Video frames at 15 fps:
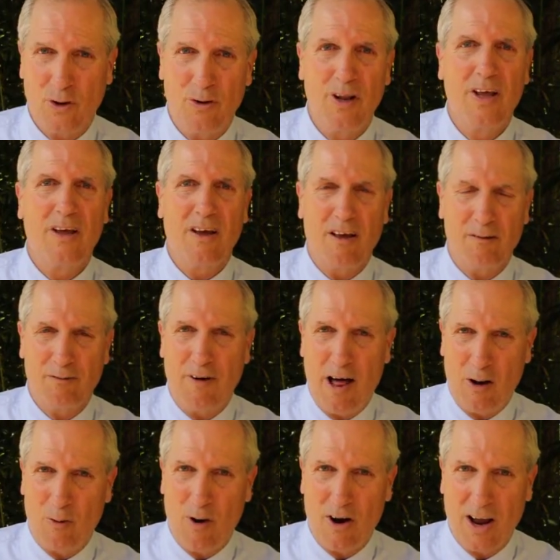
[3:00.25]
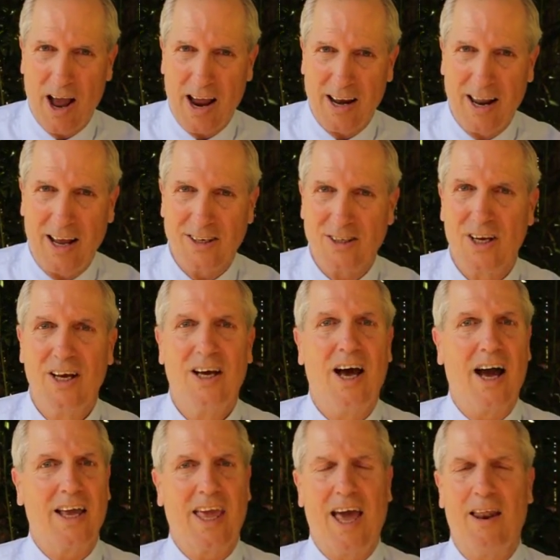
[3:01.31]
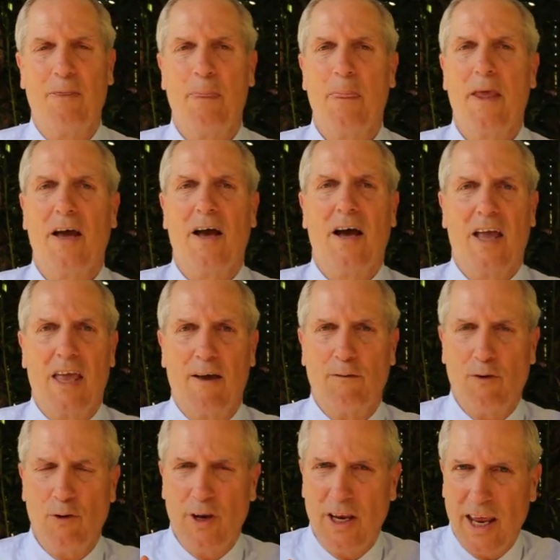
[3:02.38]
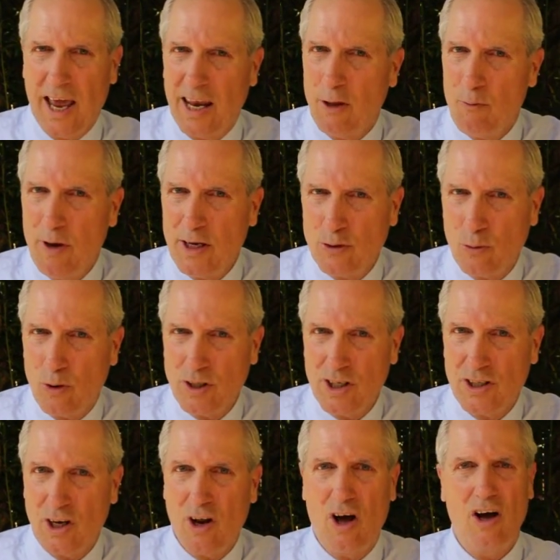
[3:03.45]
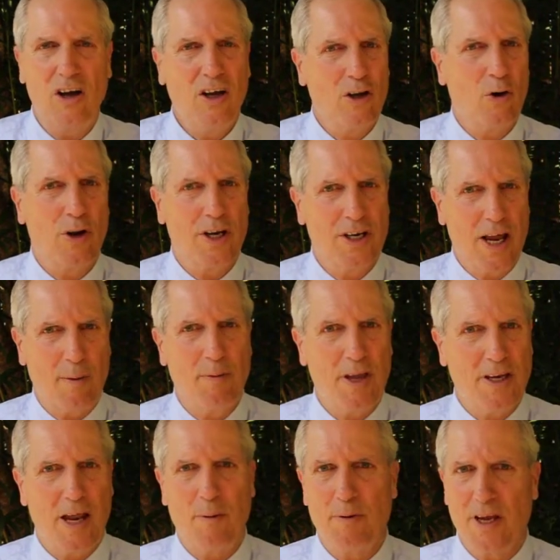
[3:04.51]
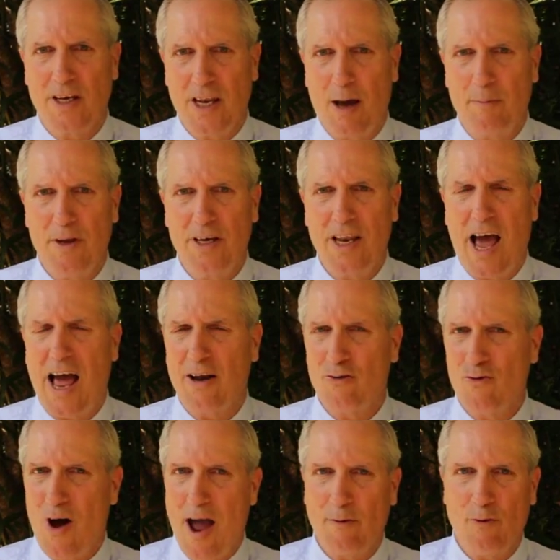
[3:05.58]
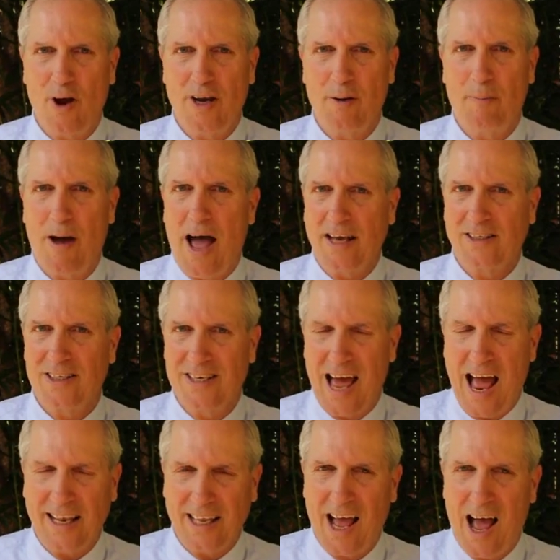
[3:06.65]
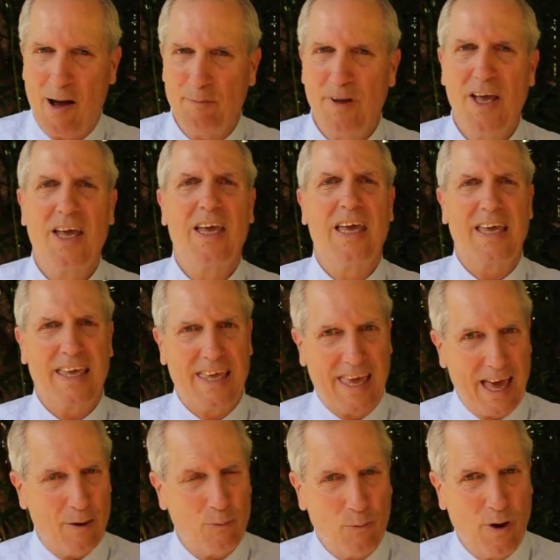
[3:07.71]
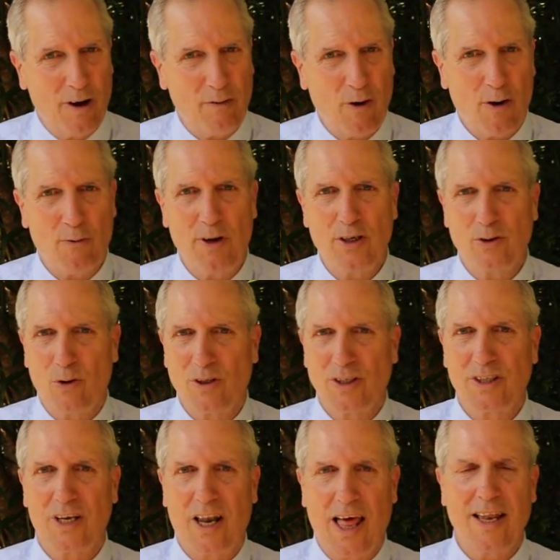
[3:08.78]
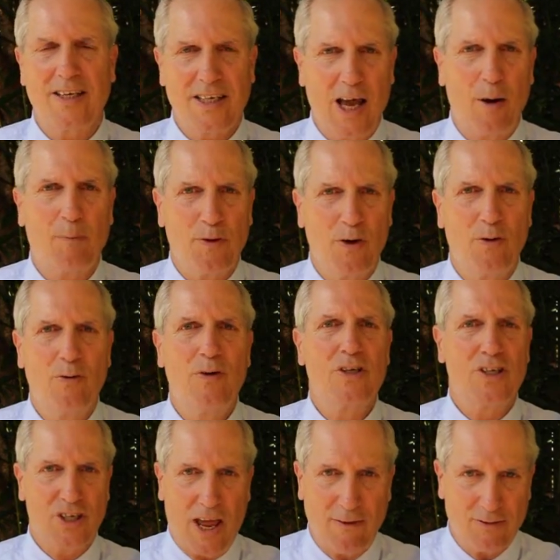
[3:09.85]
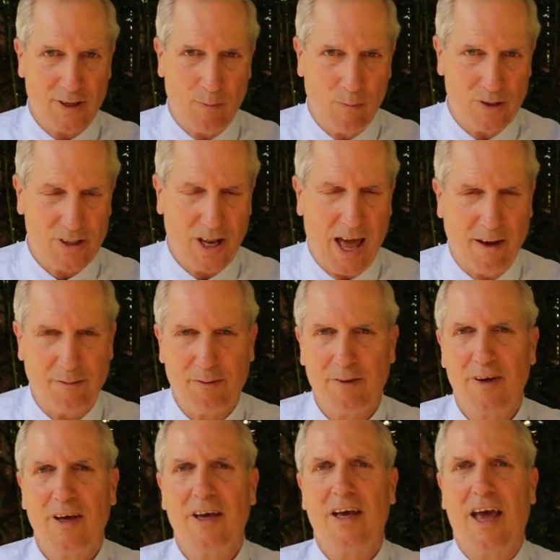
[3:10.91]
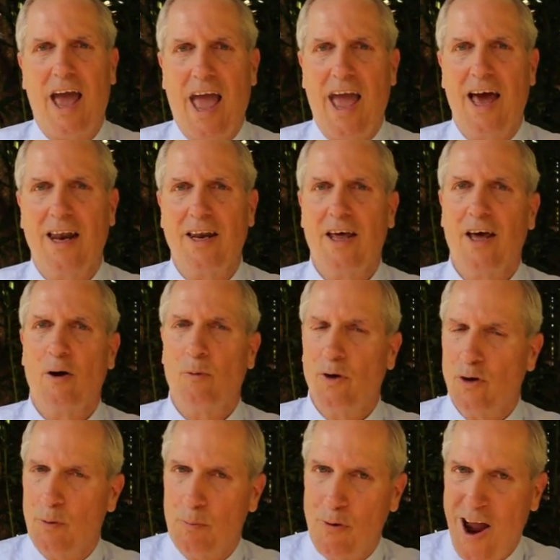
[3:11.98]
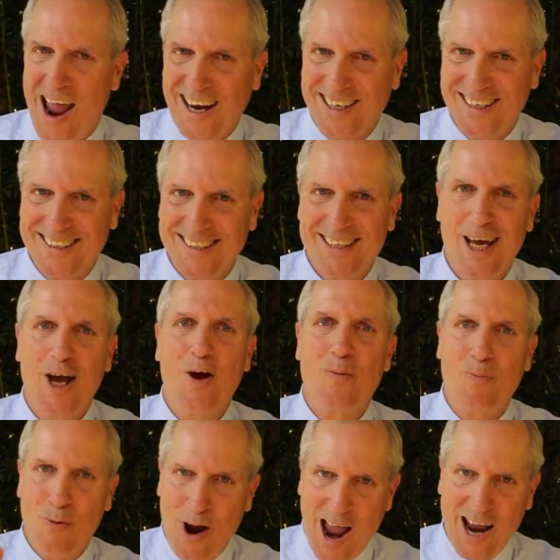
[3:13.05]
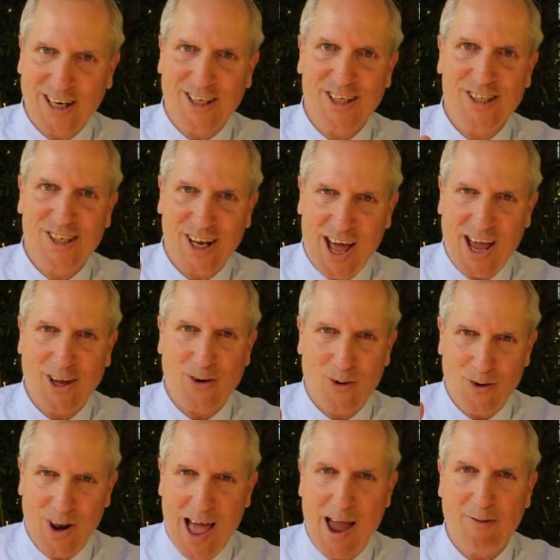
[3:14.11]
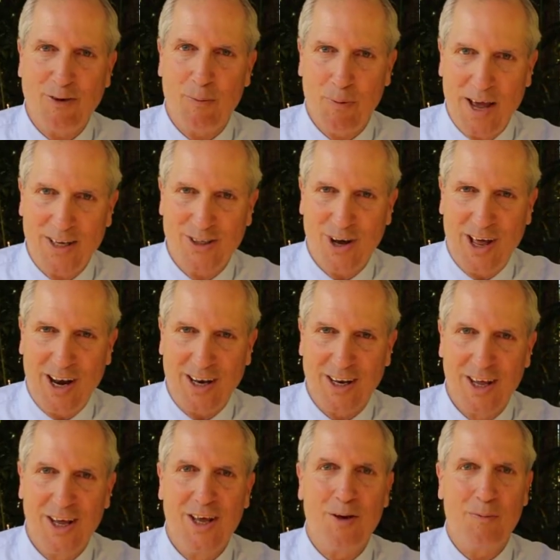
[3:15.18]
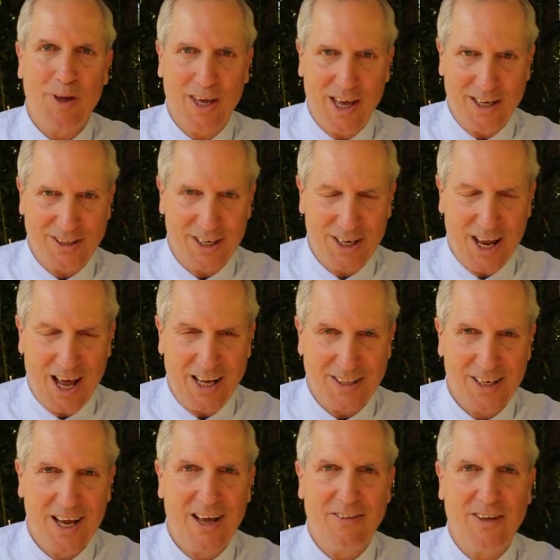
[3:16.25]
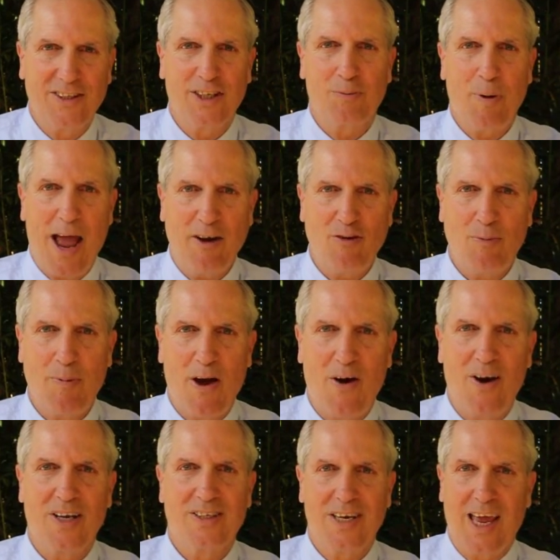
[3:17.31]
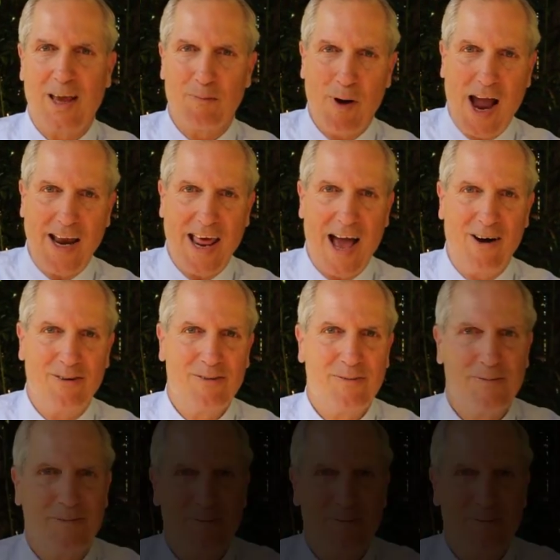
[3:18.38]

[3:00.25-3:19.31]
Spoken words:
zone, and follow our guidelines. Again, if you need any resources at all, go to www.driveredinabox.com, get one of our resources, let us help you save someone's life. And when you practice, practice like your life depends on it, because it does. This is Patrick Barrett saying bye now.